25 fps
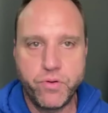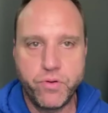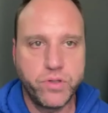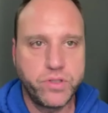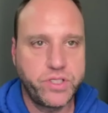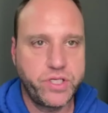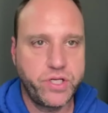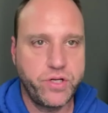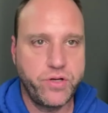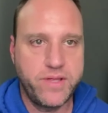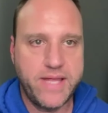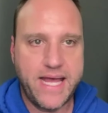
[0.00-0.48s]

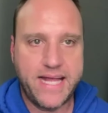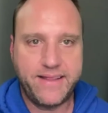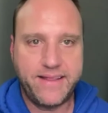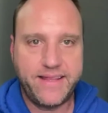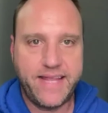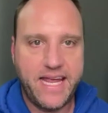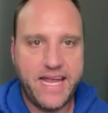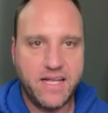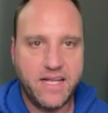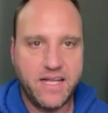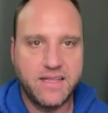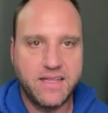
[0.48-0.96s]
pool 2 that
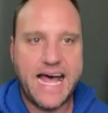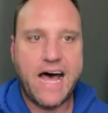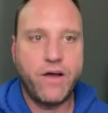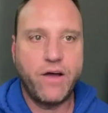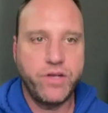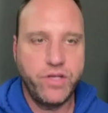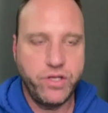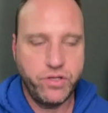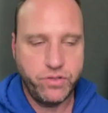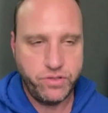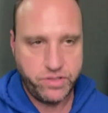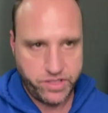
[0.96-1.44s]
they
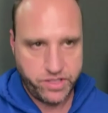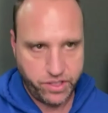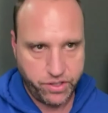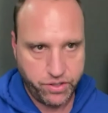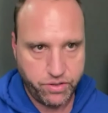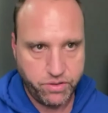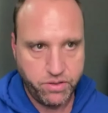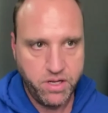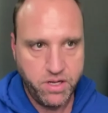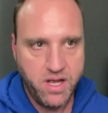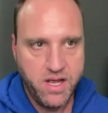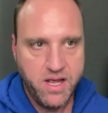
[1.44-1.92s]
allow you
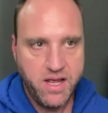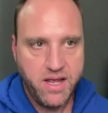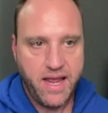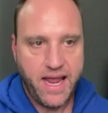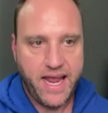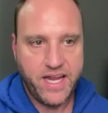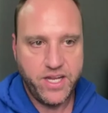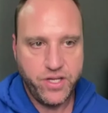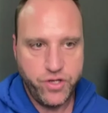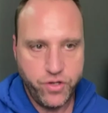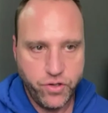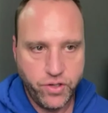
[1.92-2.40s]
to,
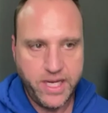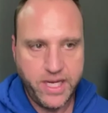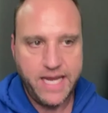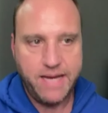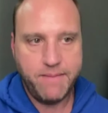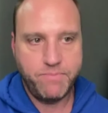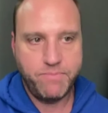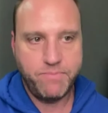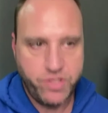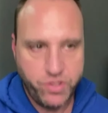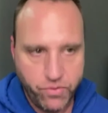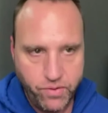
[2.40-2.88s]
and you
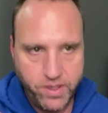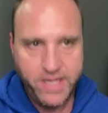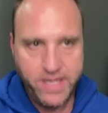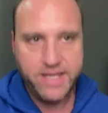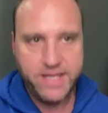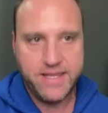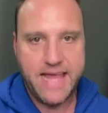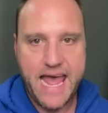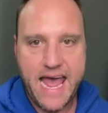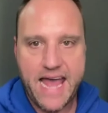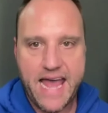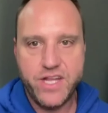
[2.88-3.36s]
keep
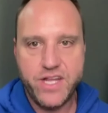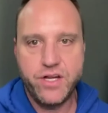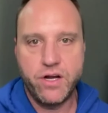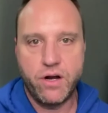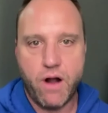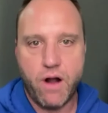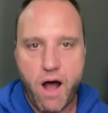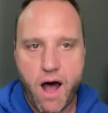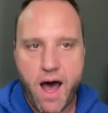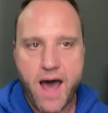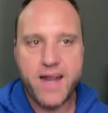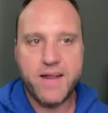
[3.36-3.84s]
doing that,
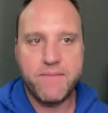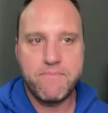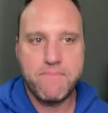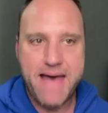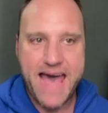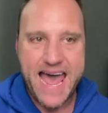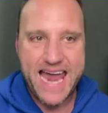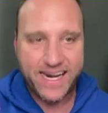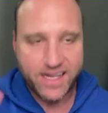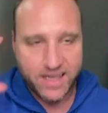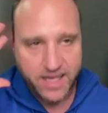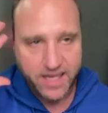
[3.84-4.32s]
you're
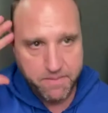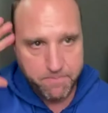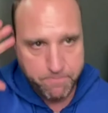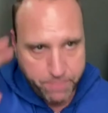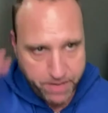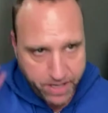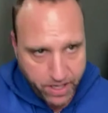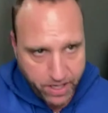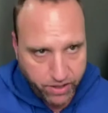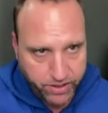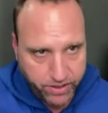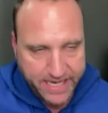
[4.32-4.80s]
automatically
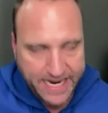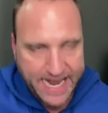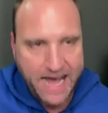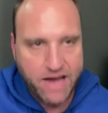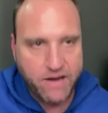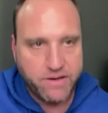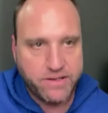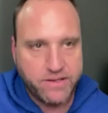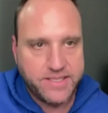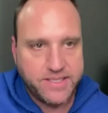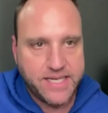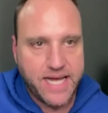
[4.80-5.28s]
building
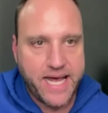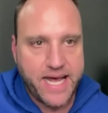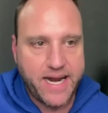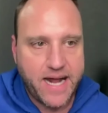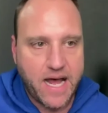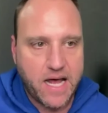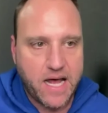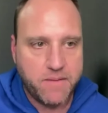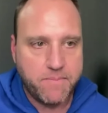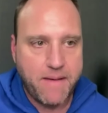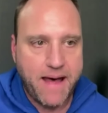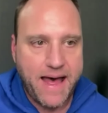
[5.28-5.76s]
out of sight,
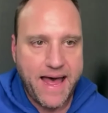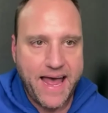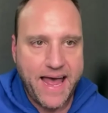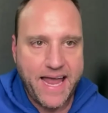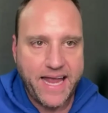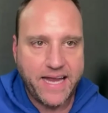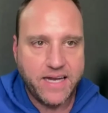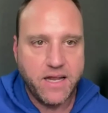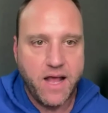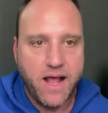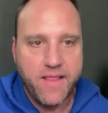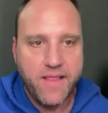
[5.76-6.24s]
out of
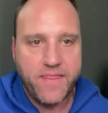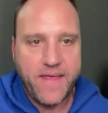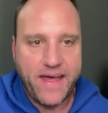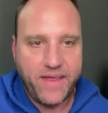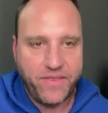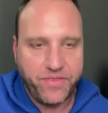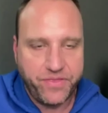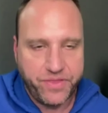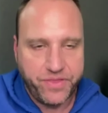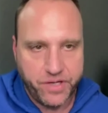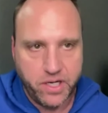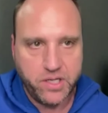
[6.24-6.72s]
mind,
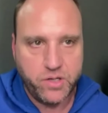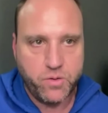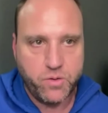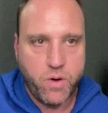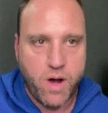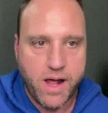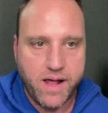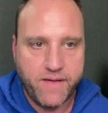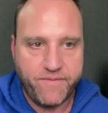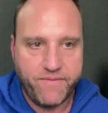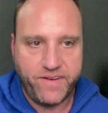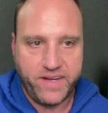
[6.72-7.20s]
that third
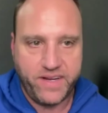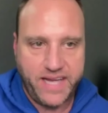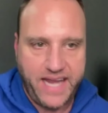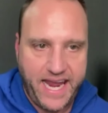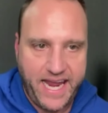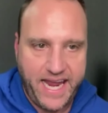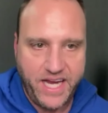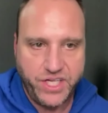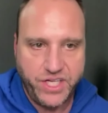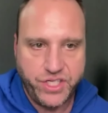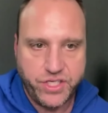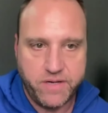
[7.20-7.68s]

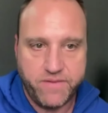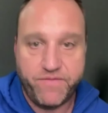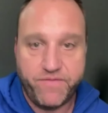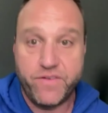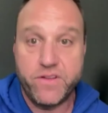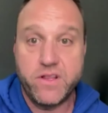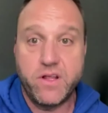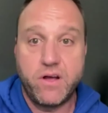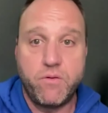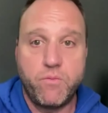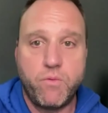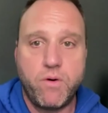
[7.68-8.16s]
qualification
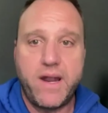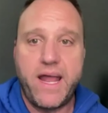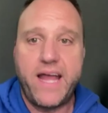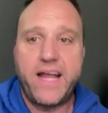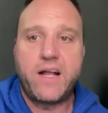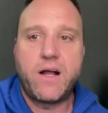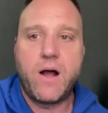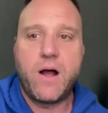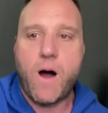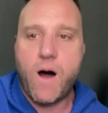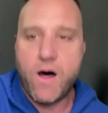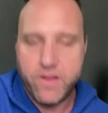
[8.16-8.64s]
for what
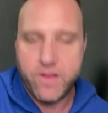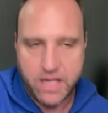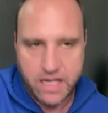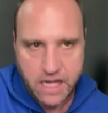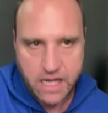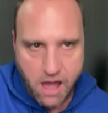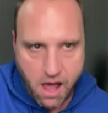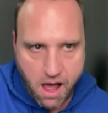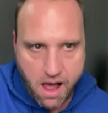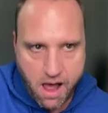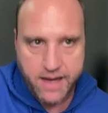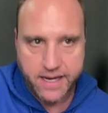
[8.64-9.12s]
I call the
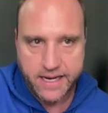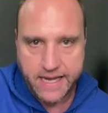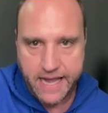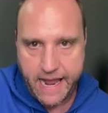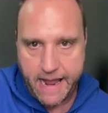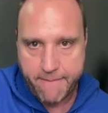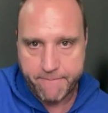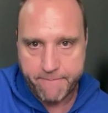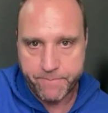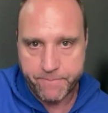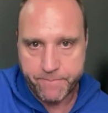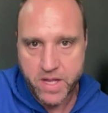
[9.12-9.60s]
long
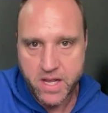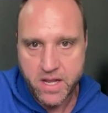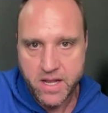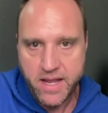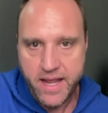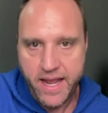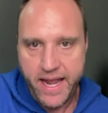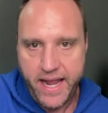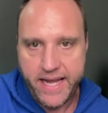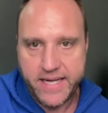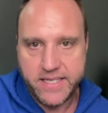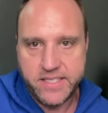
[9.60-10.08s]
game.
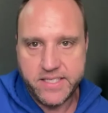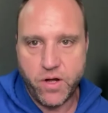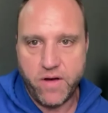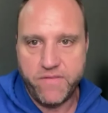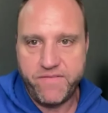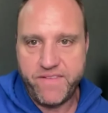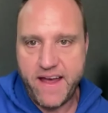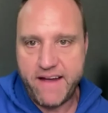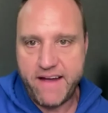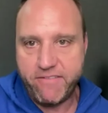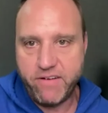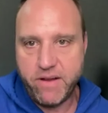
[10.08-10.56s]
And so
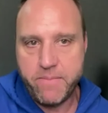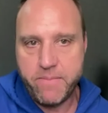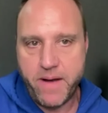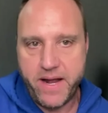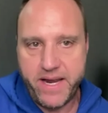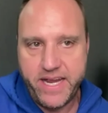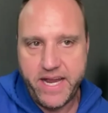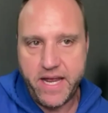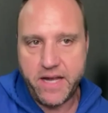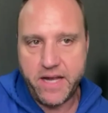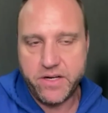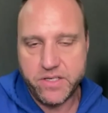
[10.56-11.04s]
if
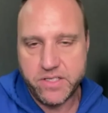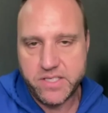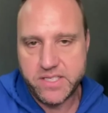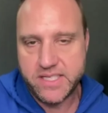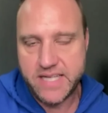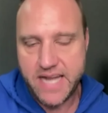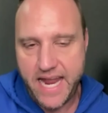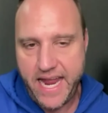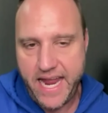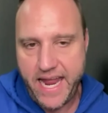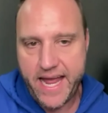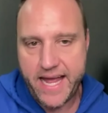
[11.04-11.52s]
everybody
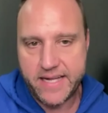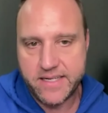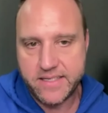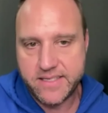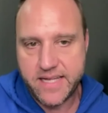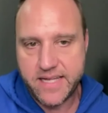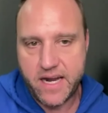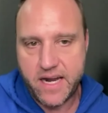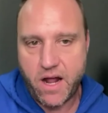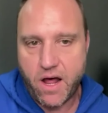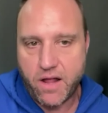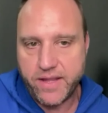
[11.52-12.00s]

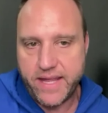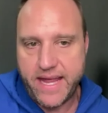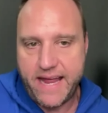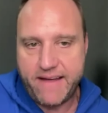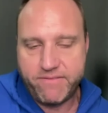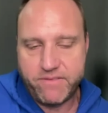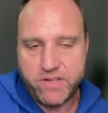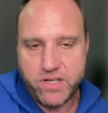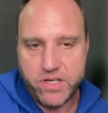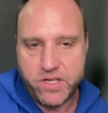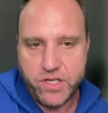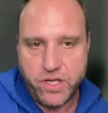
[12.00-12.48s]
understands that all they
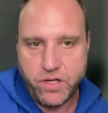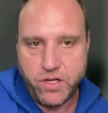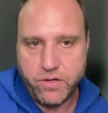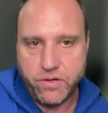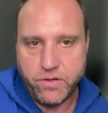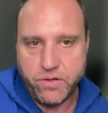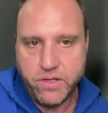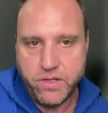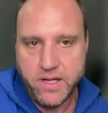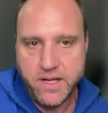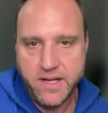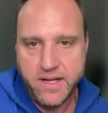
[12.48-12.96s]
have to
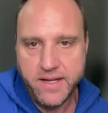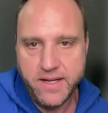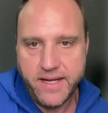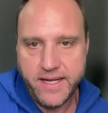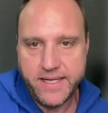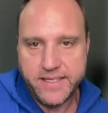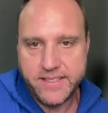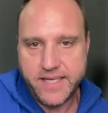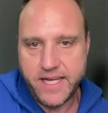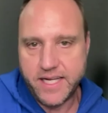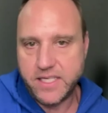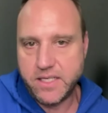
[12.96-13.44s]
do
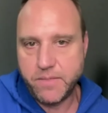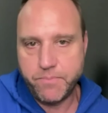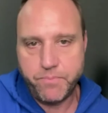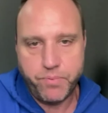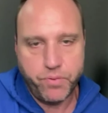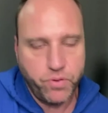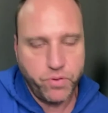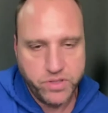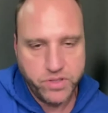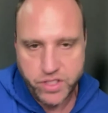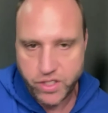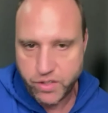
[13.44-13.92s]
is get to
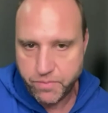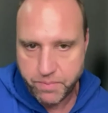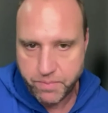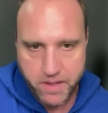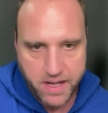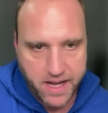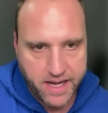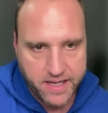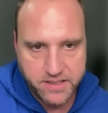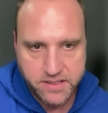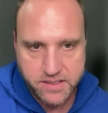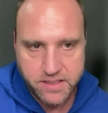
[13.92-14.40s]
pool
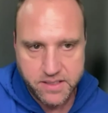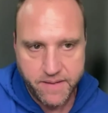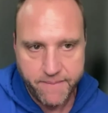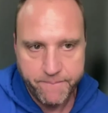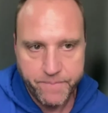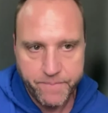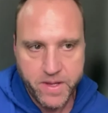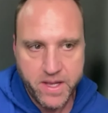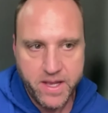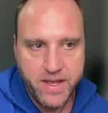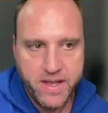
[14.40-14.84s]
2+,